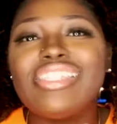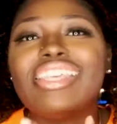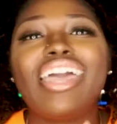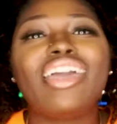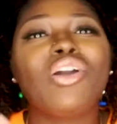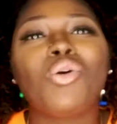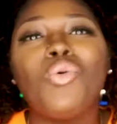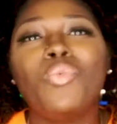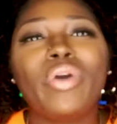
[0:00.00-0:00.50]

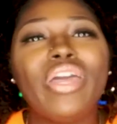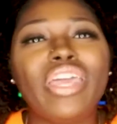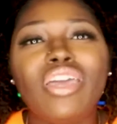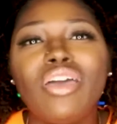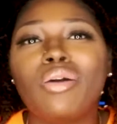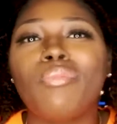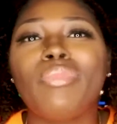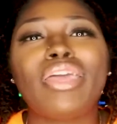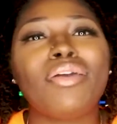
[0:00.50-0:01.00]
cycle with
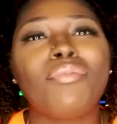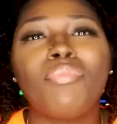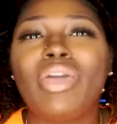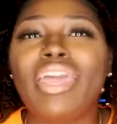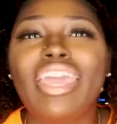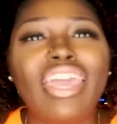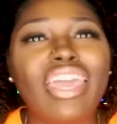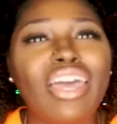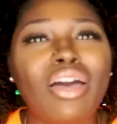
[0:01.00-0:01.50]
him and
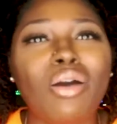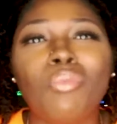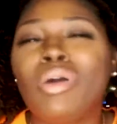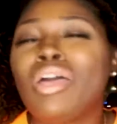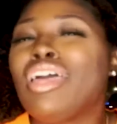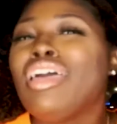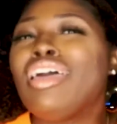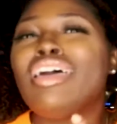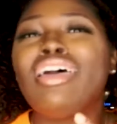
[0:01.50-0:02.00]
Pam
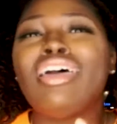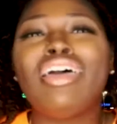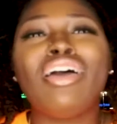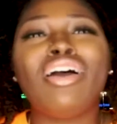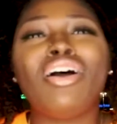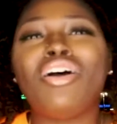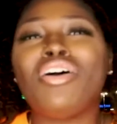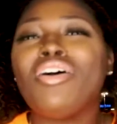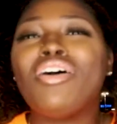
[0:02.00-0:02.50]

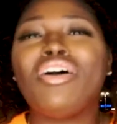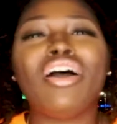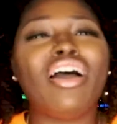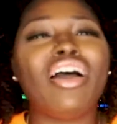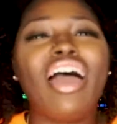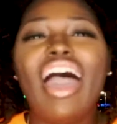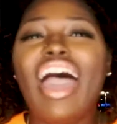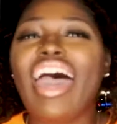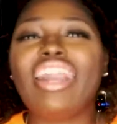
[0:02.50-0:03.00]

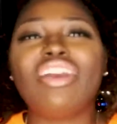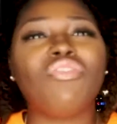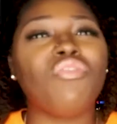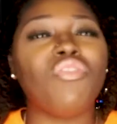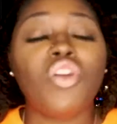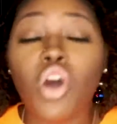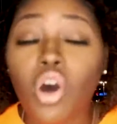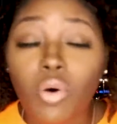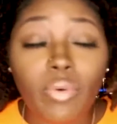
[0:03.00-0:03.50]
out of
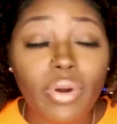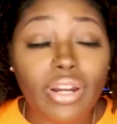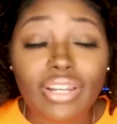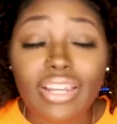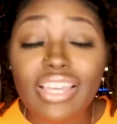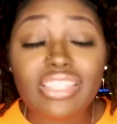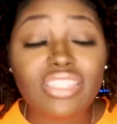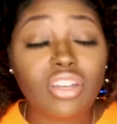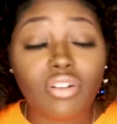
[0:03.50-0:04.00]
nowhere.
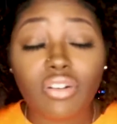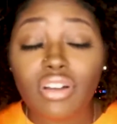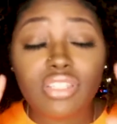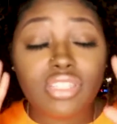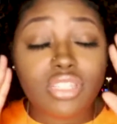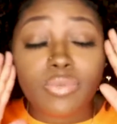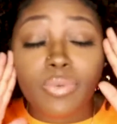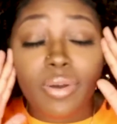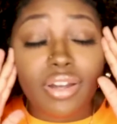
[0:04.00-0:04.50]
That's the
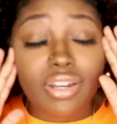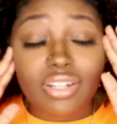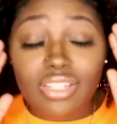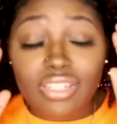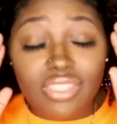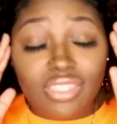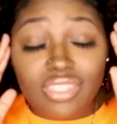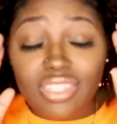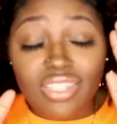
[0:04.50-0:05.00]
craziest part.
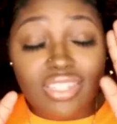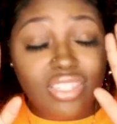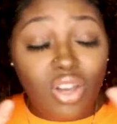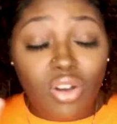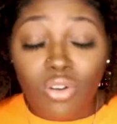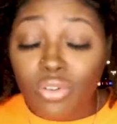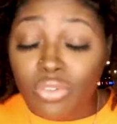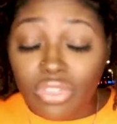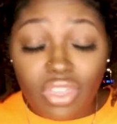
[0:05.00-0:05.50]
This this
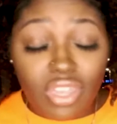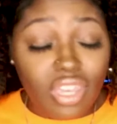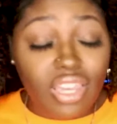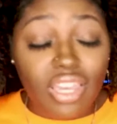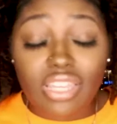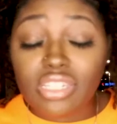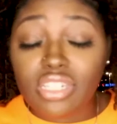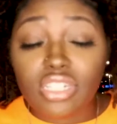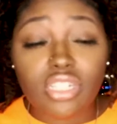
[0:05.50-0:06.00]
whole
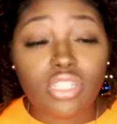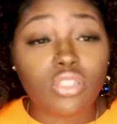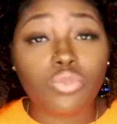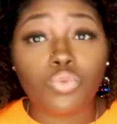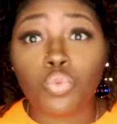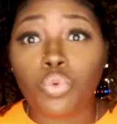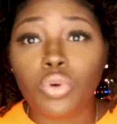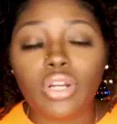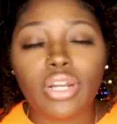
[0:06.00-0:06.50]
thing is
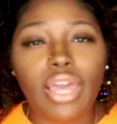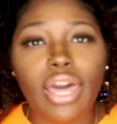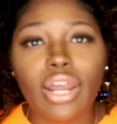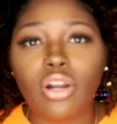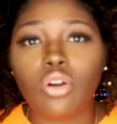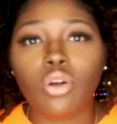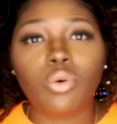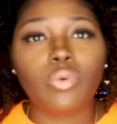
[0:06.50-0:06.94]
just really out of